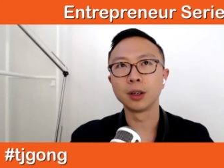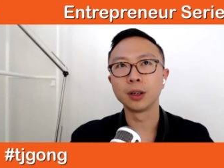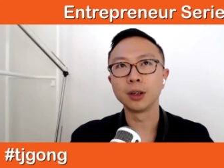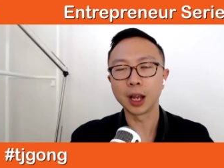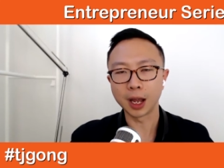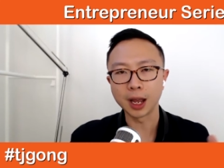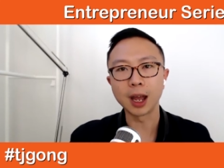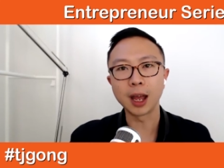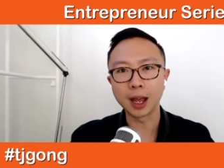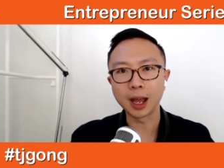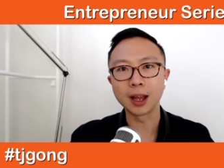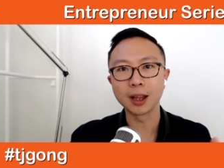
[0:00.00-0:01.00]
Yeah,
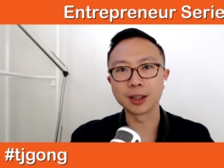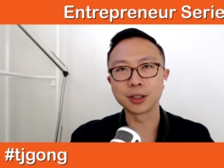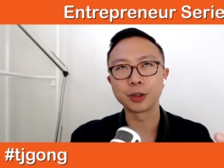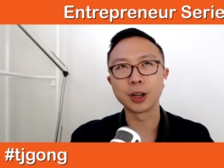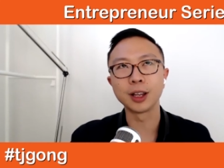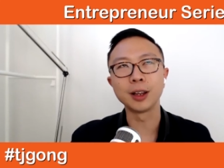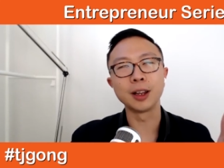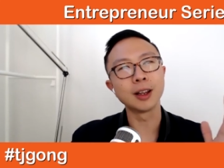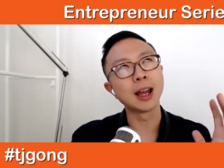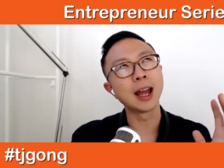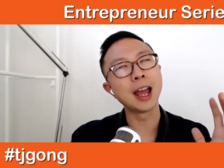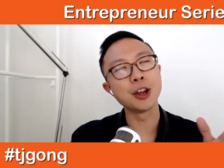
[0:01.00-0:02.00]

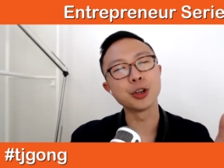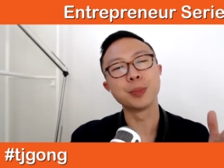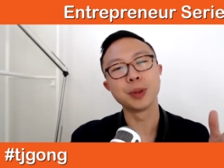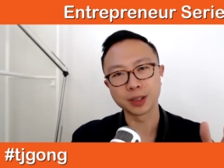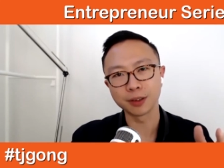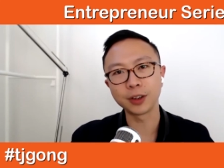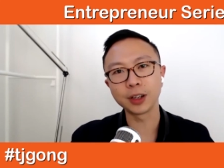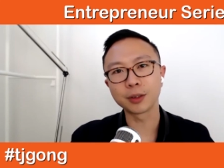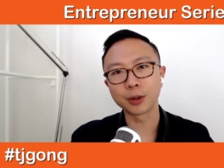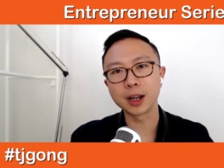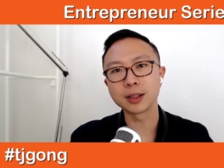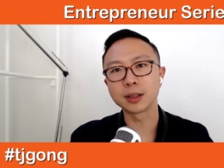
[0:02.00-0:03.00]
Asia Pacific,
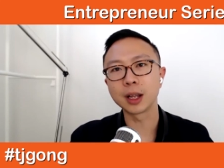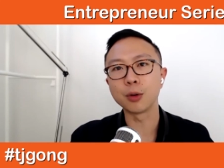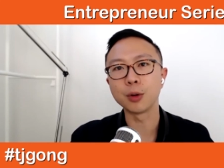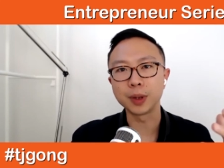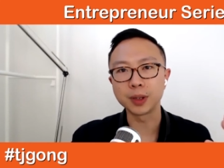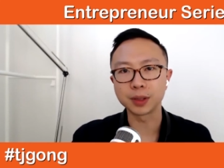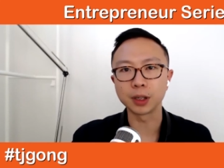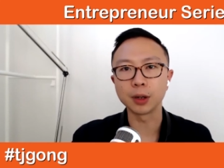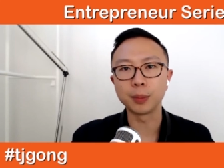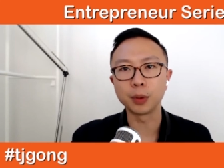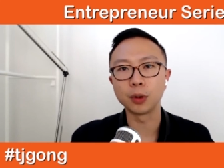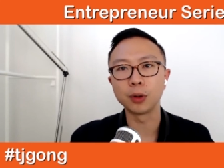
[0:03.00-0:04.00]
right? So that would be
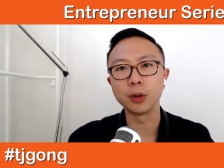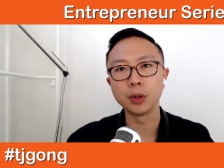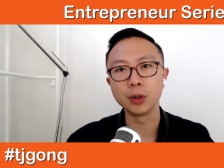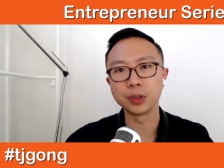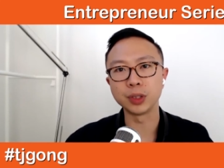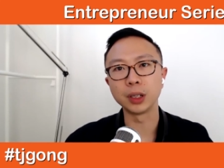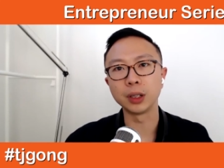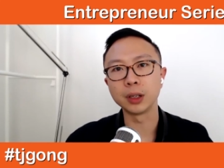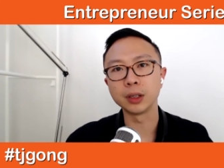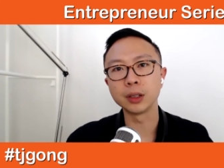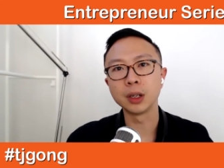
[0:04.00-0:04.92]
Singapore and New Zealand.